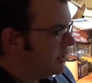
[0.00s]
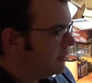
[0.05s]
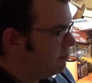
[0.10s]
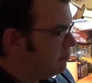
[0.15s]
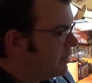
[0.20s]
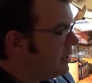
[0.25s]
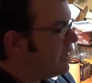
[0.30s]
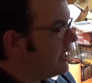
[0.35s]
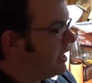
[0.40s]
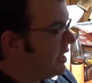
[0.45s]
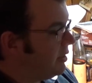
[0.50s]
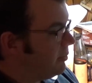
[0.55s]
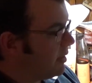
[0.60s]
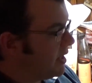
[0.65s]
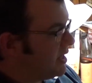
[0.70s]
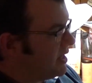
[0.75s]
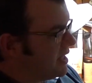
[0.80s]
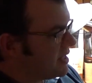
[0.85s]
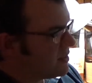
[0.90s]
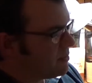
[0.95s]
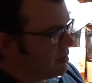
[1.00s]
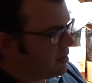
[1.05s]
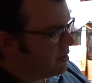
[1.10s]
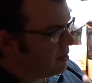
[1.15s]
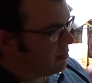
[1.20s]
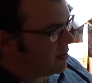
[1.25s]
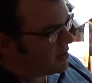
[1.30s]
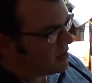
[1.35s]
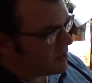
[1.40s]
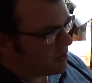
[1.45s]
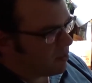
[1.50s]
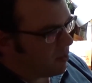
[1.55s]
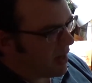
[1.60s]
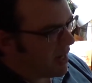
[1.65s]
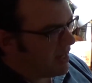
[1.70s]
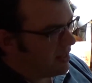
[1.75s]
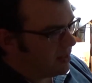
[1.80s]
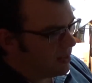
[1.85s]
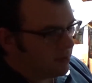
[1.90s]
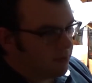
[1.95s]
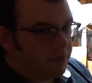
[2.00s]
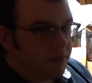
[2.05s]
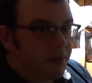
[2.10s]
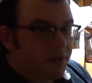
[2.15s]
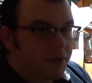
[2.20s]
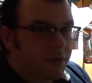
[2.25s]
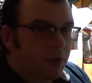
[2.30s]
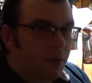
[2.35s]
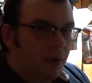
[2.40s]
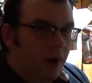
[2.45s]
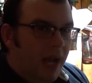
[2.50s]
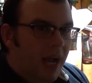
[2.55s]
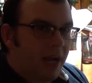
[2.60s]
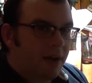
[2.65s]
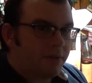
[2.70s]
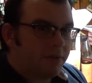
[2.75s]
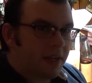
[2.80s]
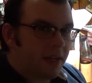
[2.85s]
But anyway, that's one of the reasons why I love this craft.